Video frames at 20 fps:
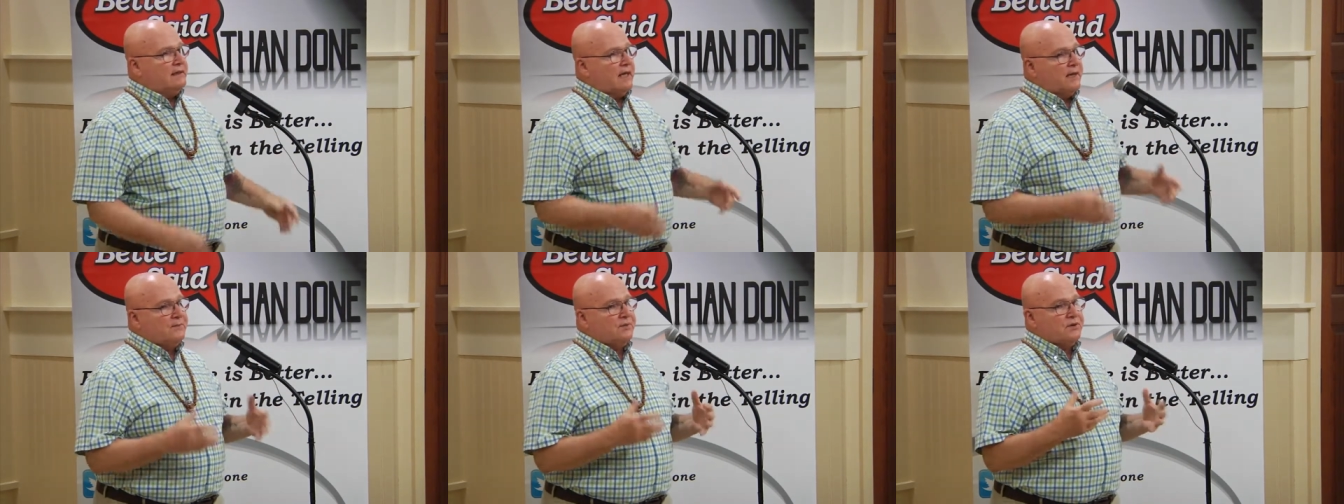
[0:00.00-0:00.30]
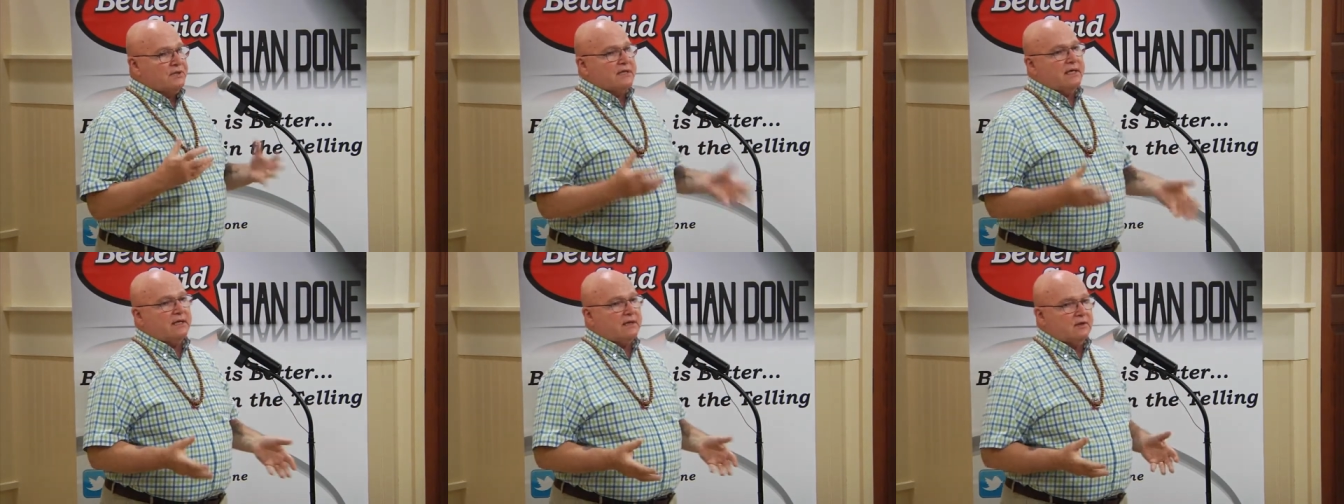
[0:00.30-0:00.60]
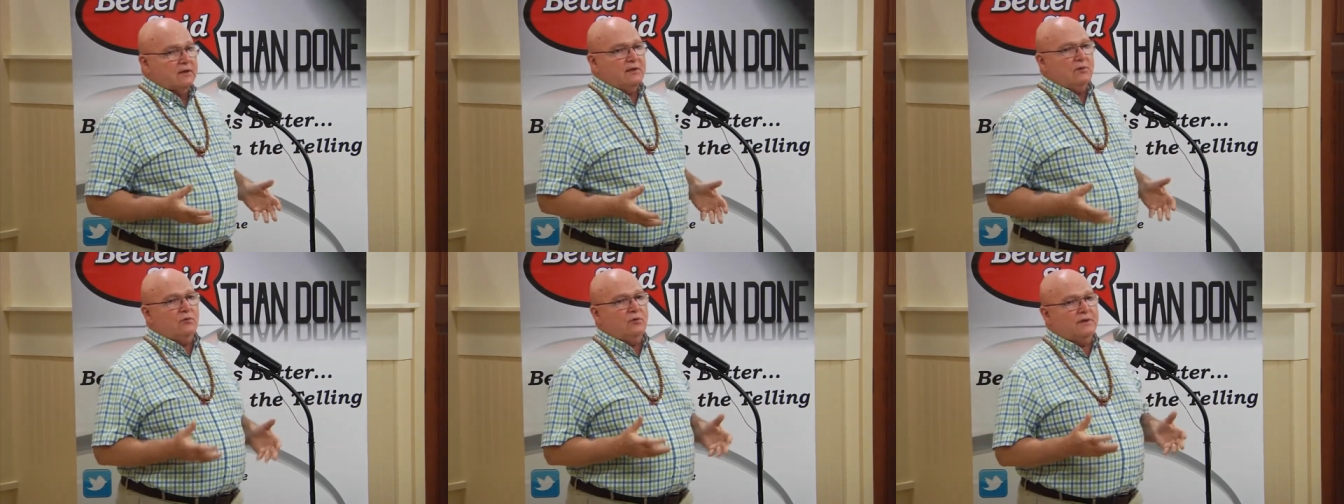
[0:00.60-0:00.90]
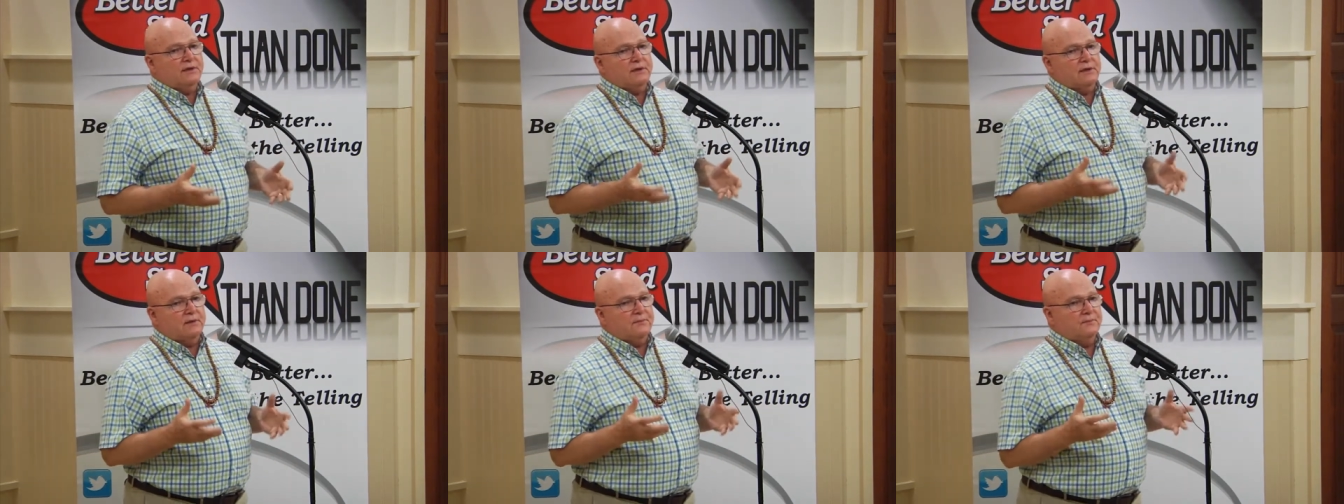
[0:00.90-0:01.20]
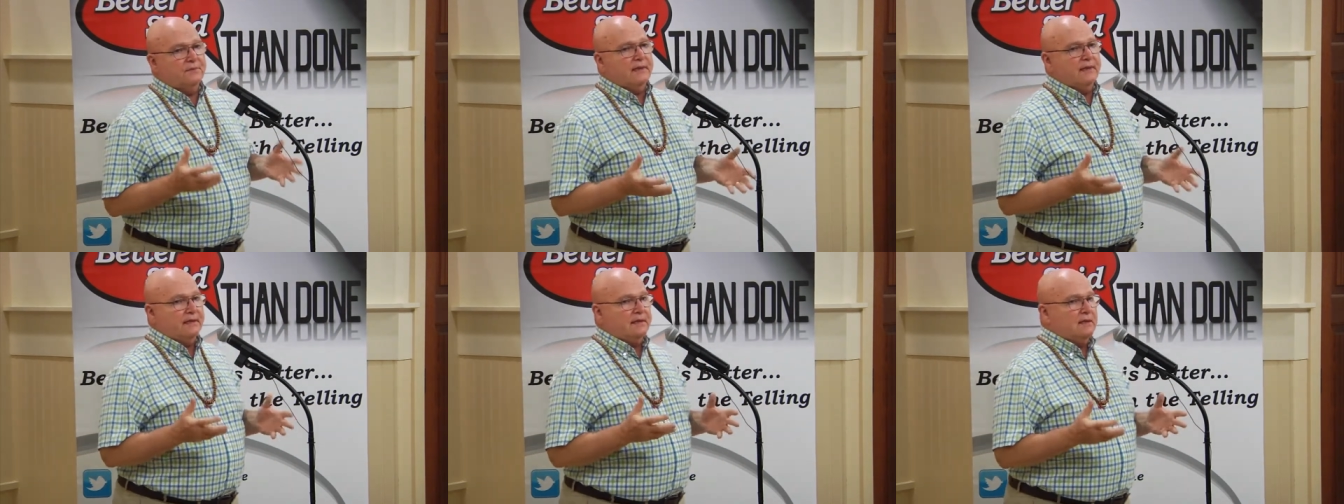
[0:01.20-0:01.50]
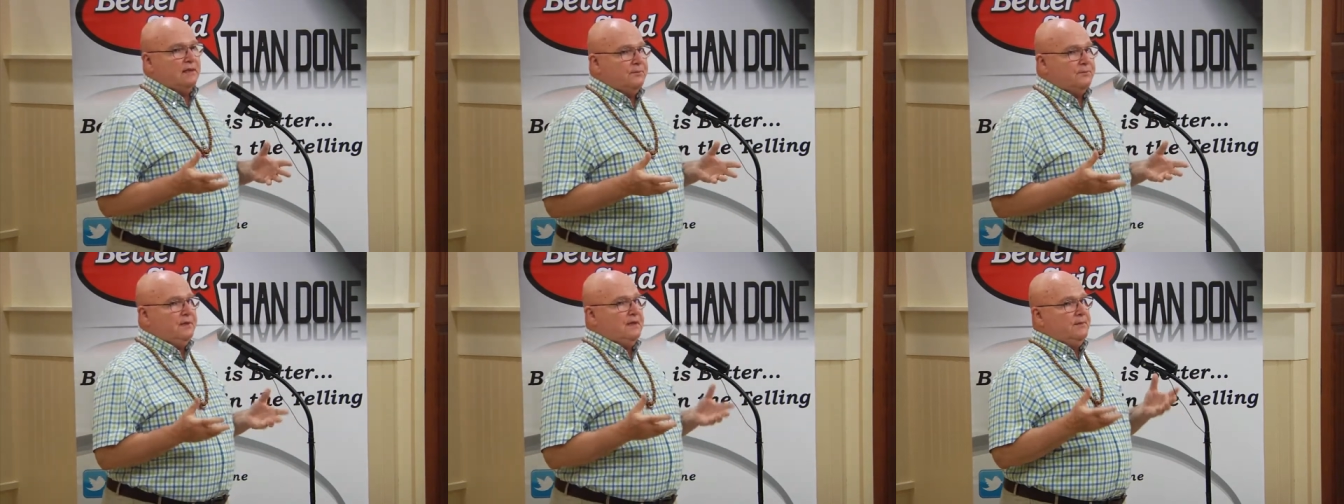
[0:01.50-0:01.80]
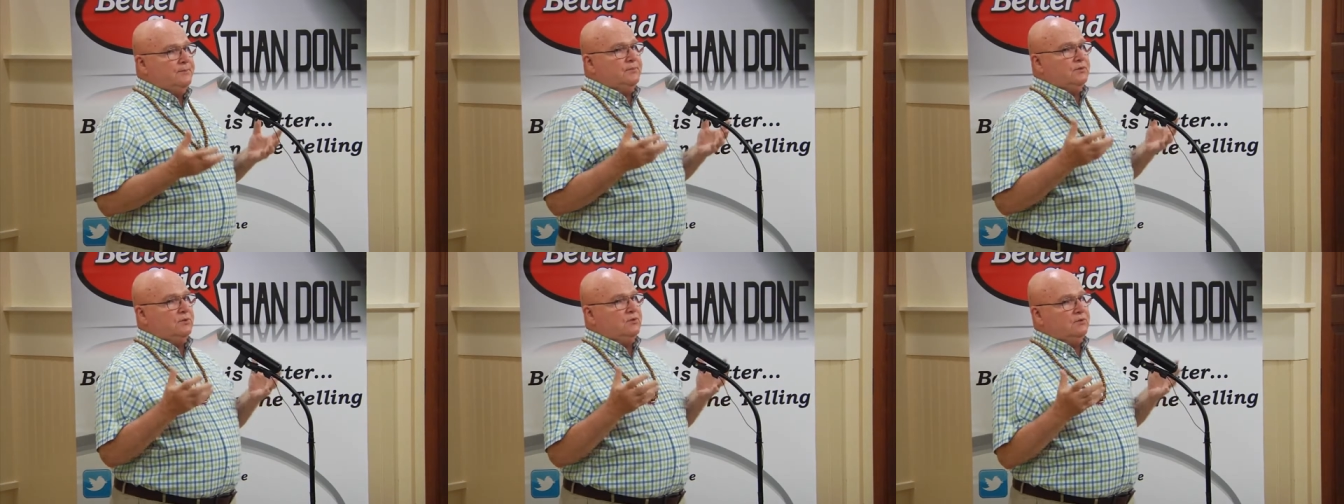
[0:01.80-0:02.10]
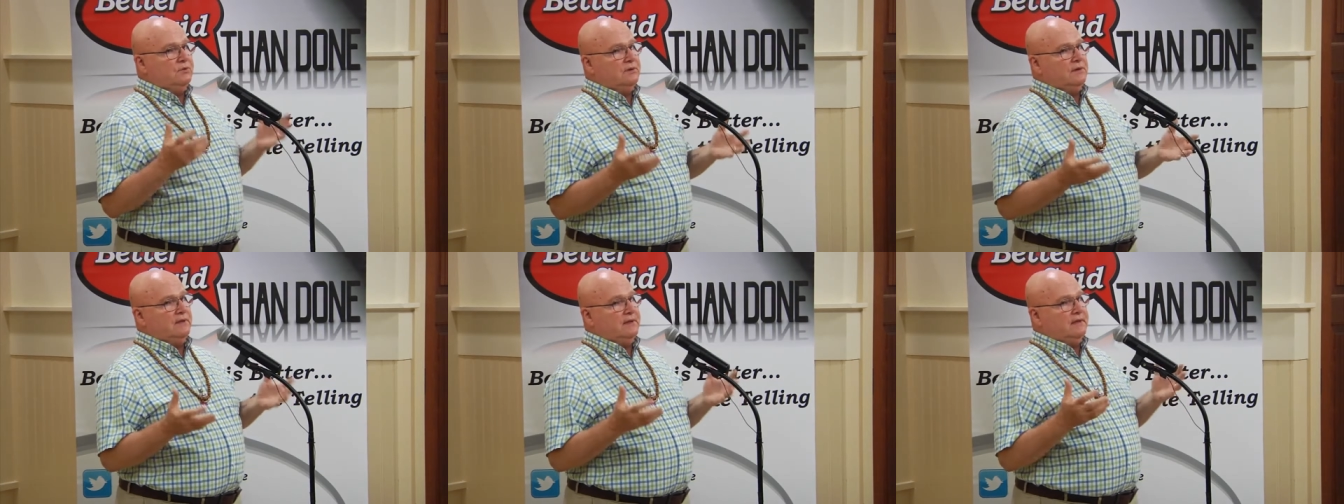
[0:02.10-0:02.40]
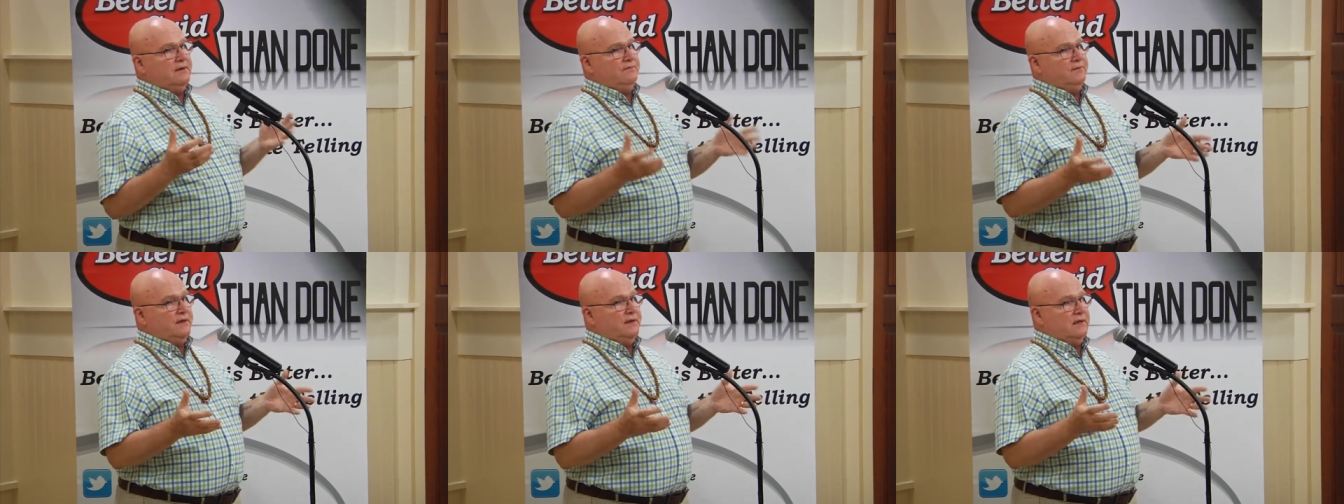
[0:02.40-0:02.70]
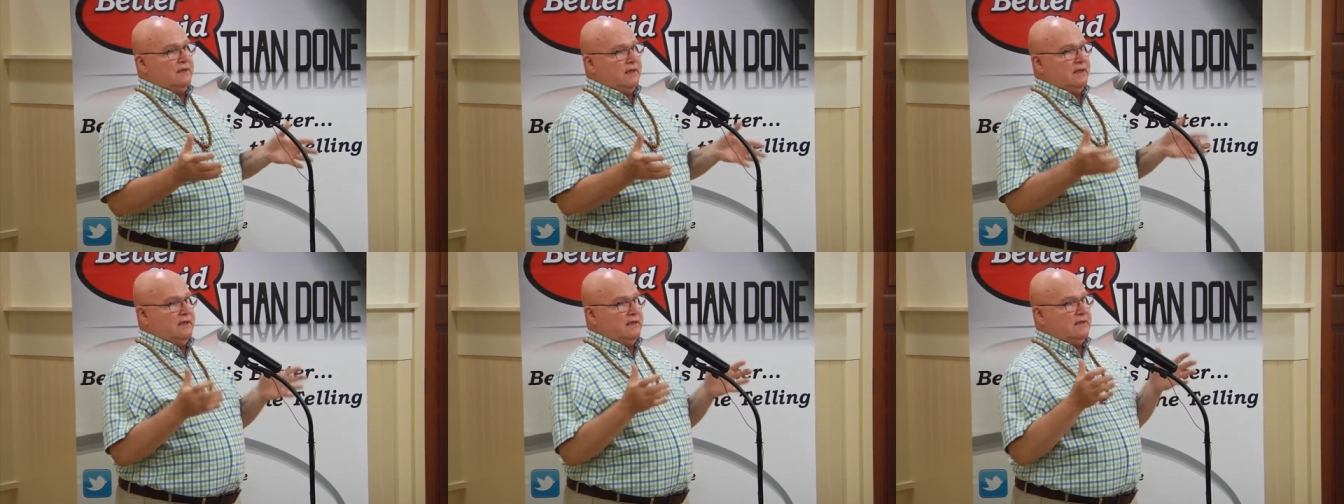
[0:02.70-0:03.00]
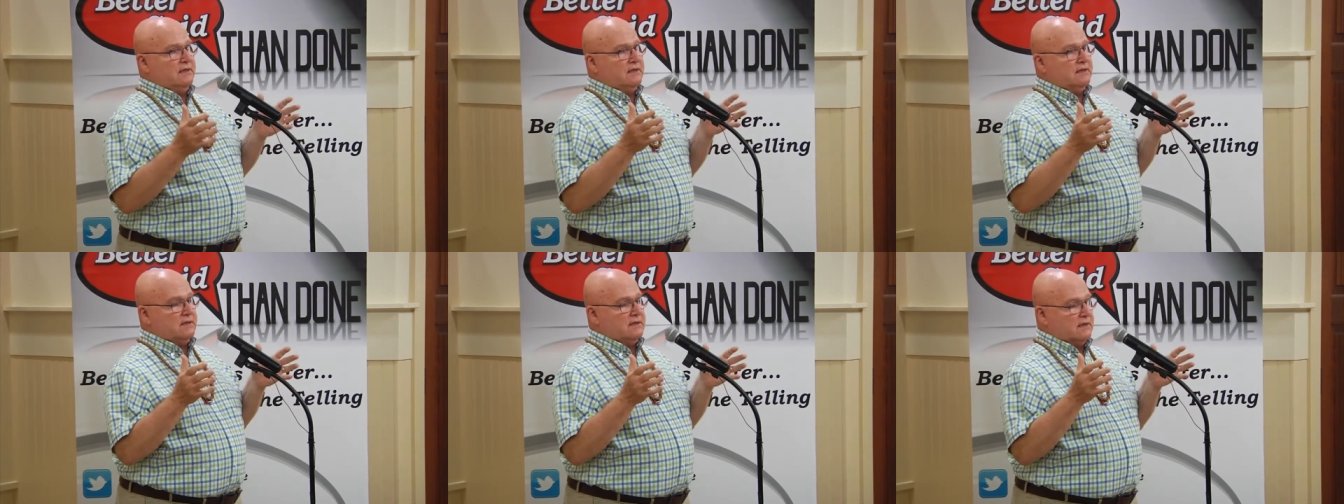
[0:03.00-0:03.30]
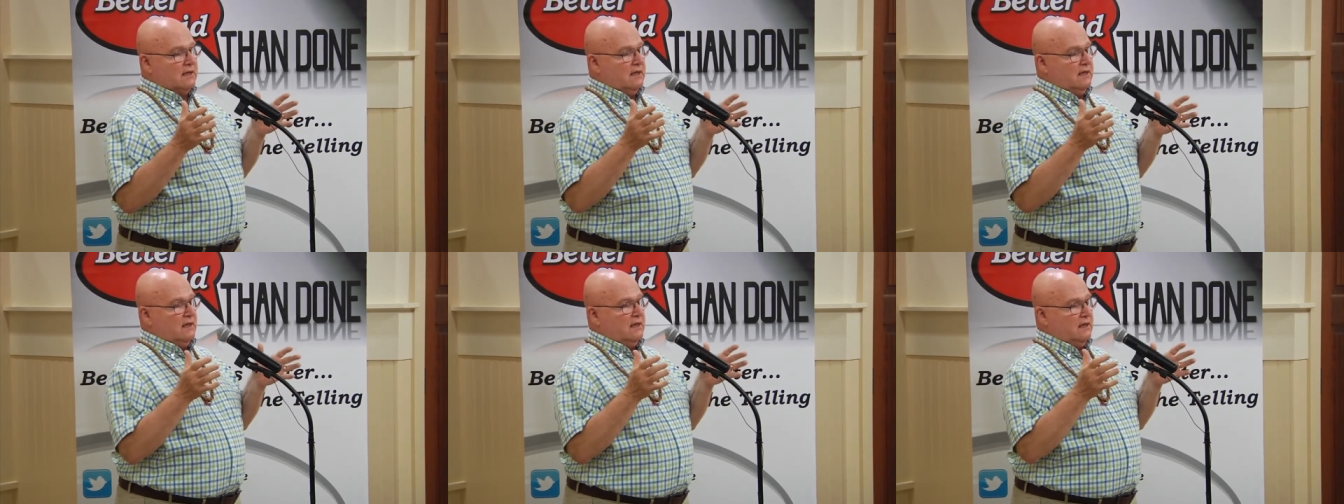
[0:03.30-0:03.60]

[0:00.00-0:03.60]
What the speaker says: and I particularly wanted to meet the people who live in these